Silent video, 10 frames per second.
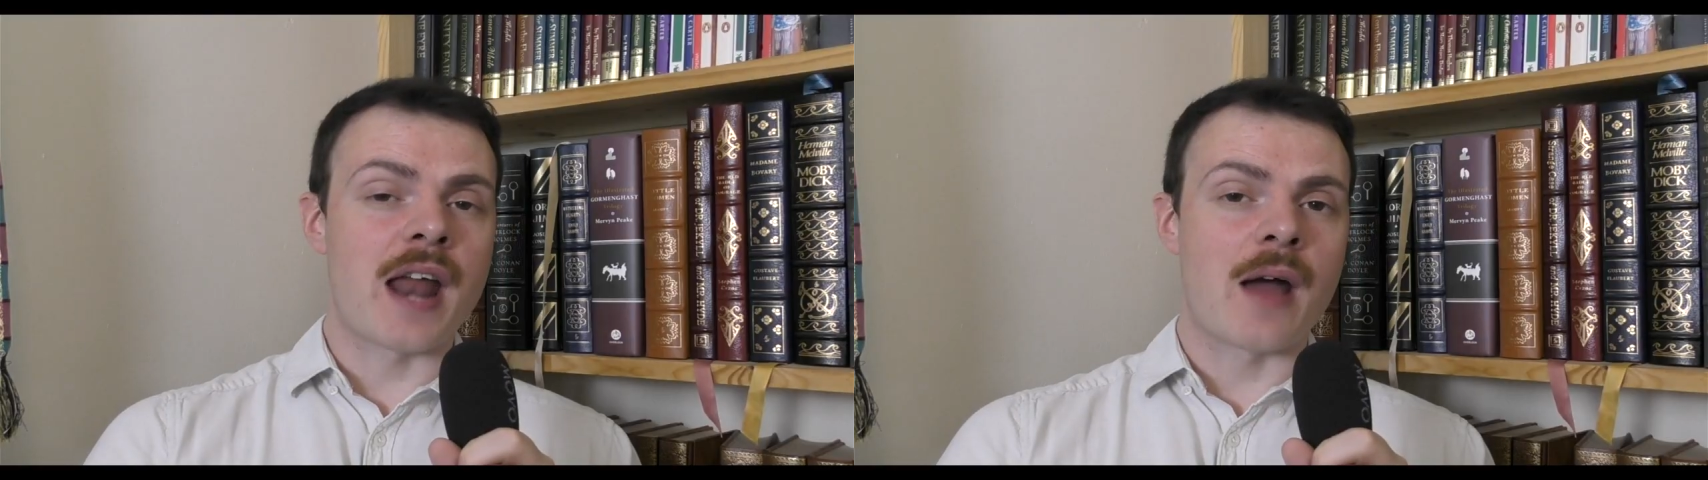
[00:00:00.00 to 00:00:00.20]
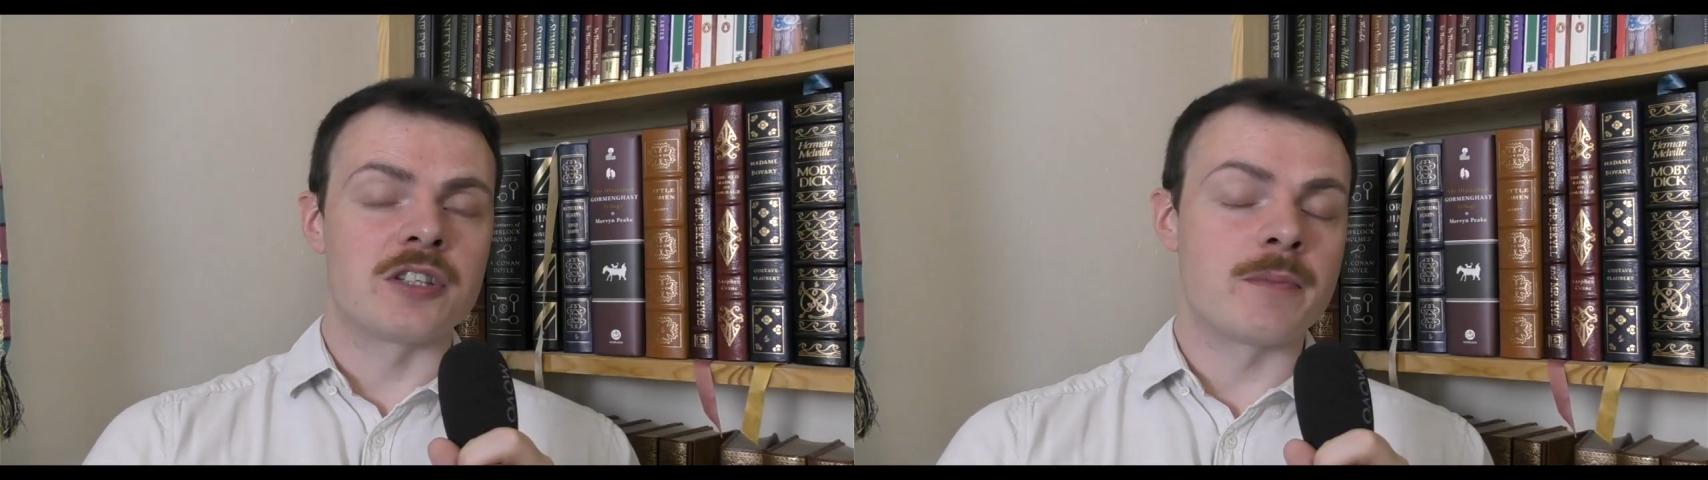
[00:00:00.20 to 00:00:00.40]

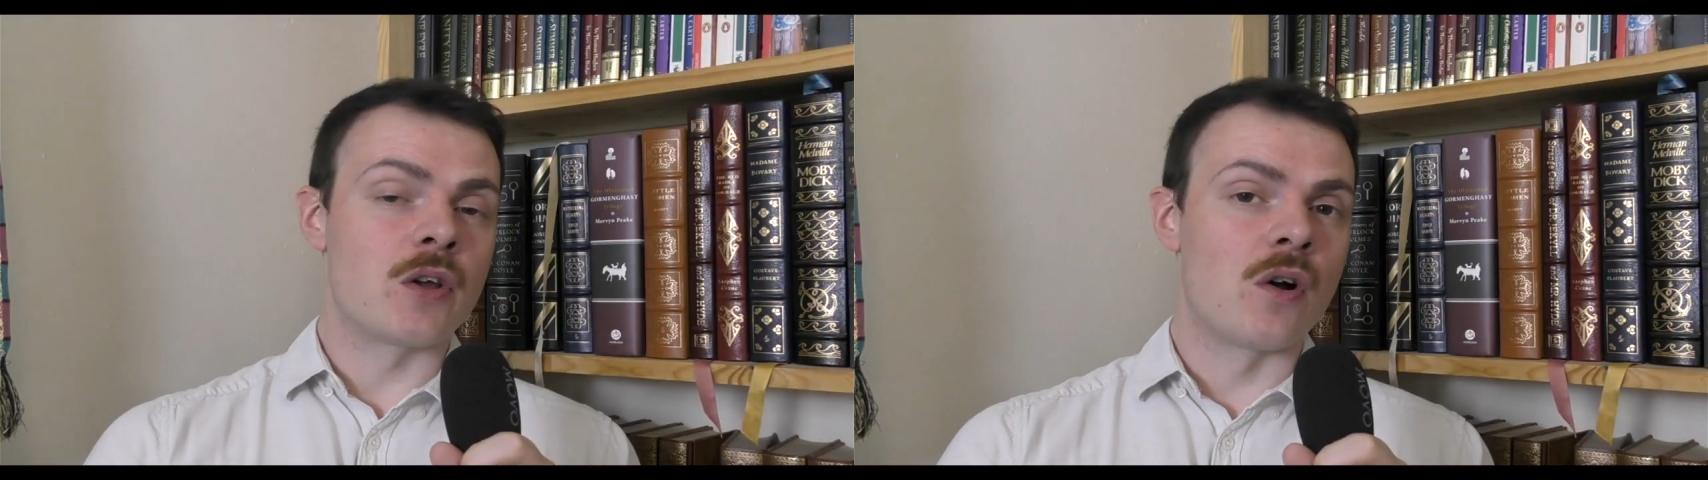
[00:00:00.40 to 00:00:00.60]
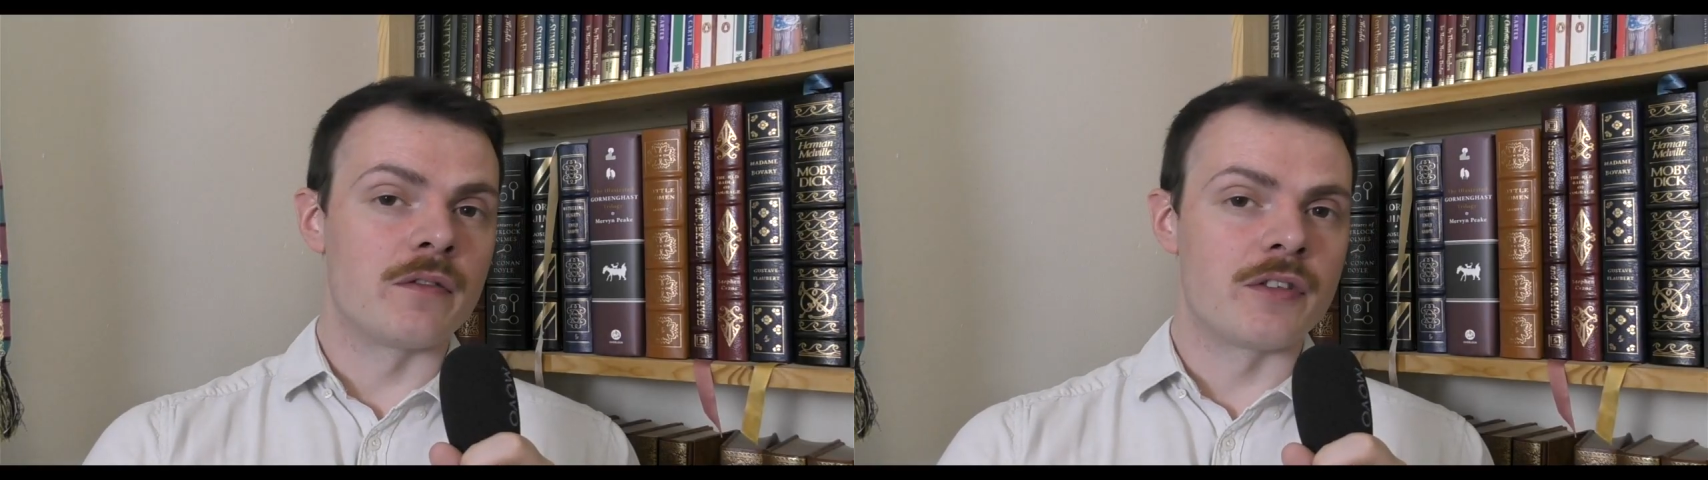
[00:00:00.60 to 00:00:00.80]
out to be
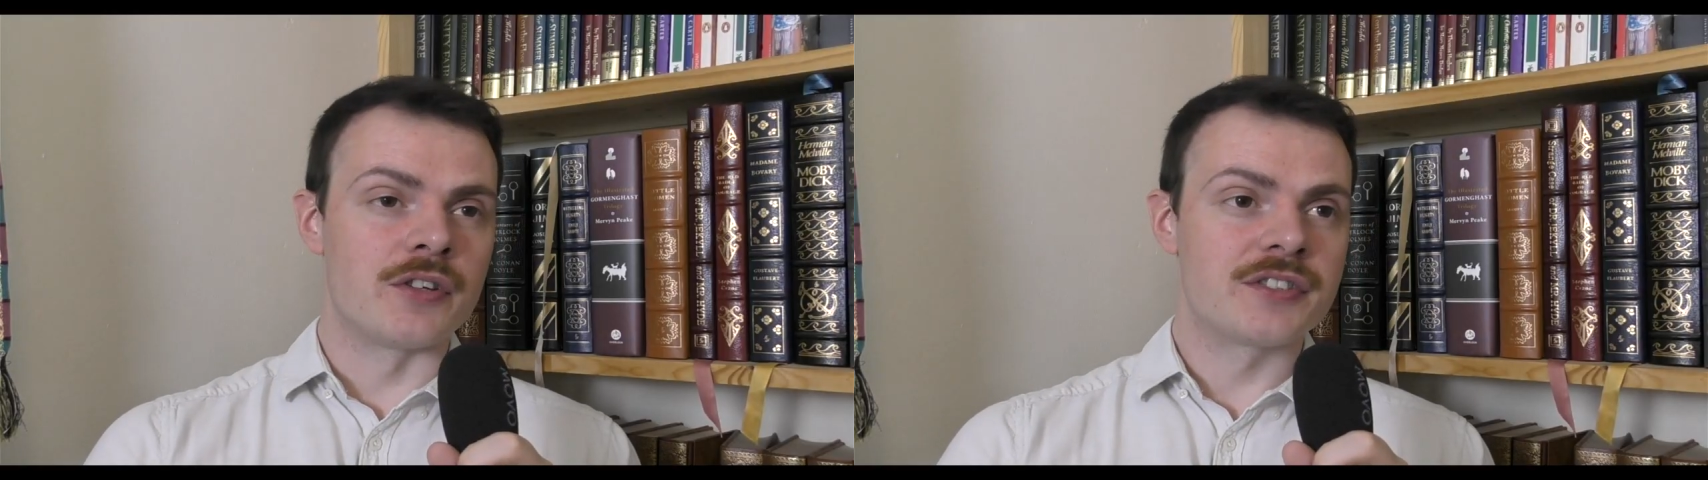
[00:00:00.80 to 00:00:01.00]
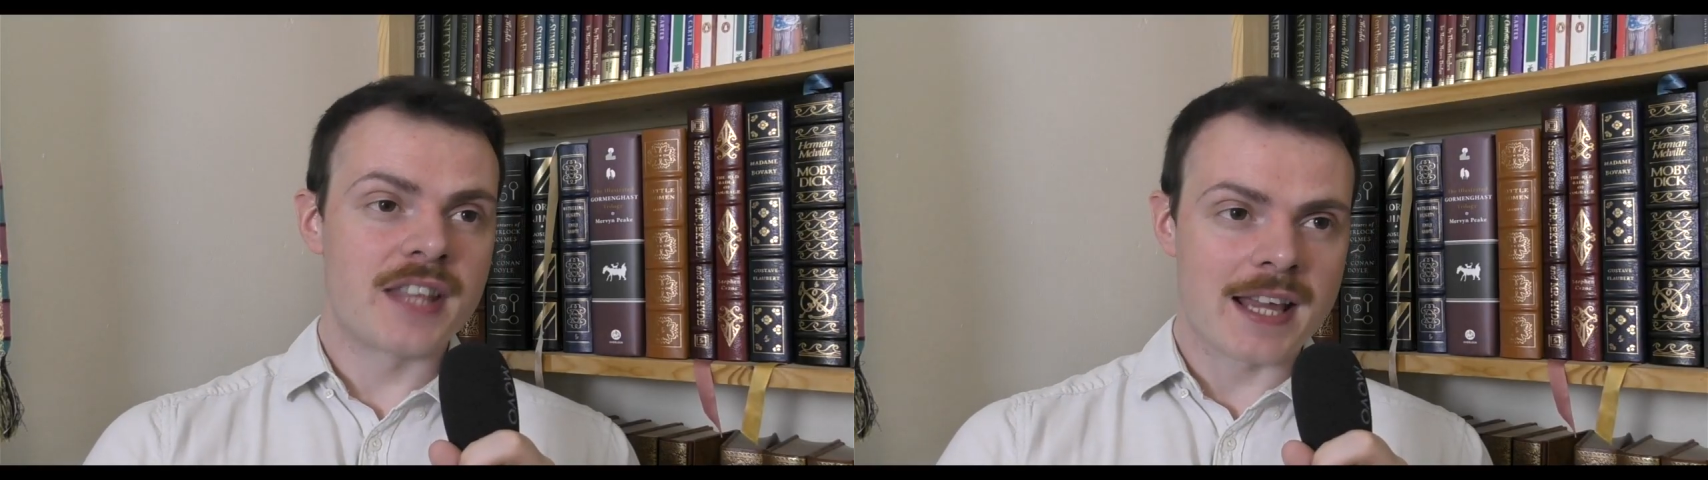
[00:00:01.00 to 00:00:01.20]
all of
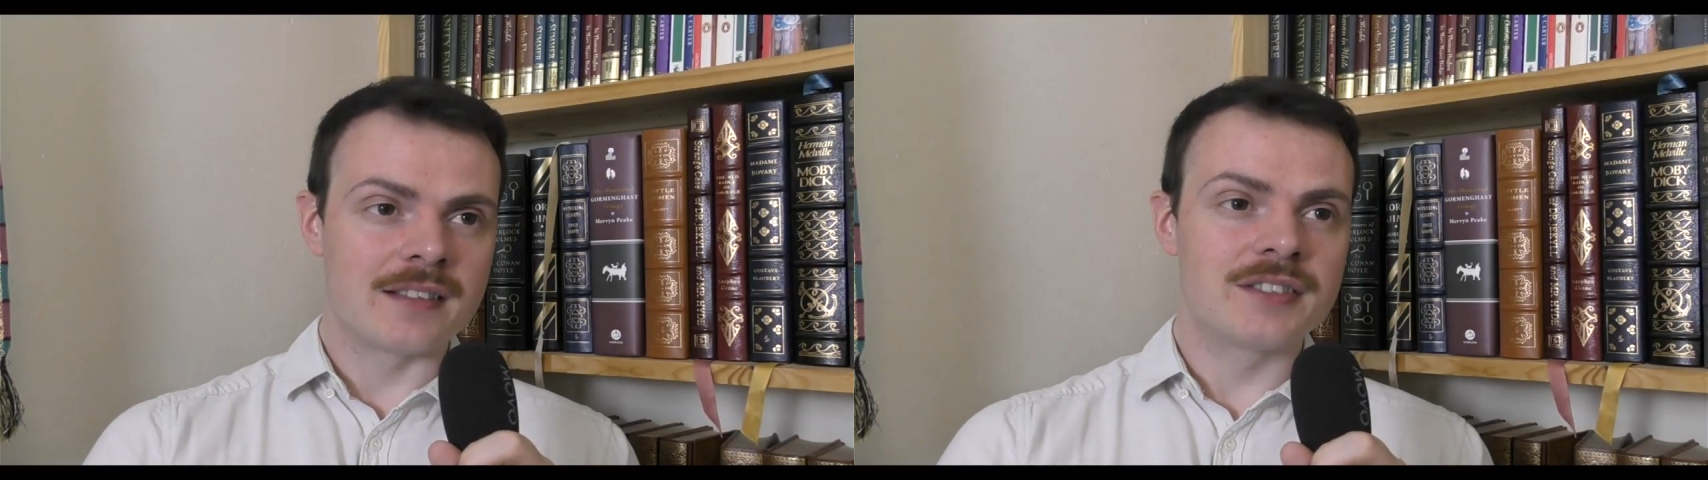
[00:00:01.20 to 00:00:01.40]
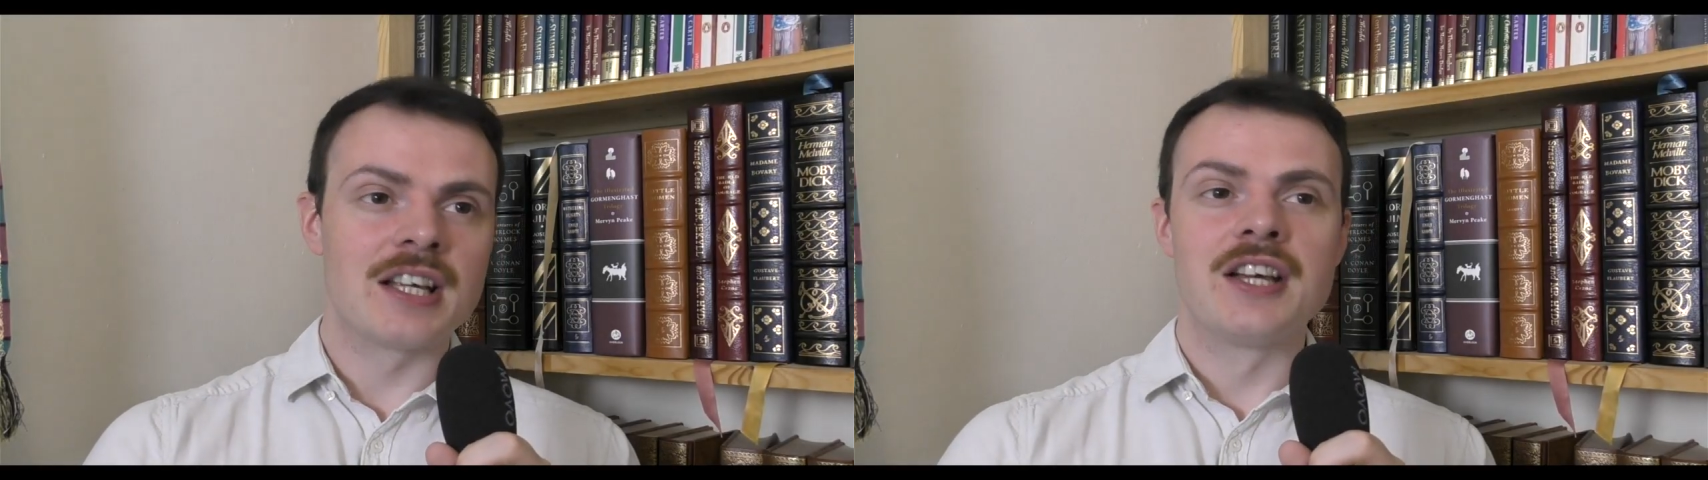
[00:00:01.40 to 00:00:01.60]
those things,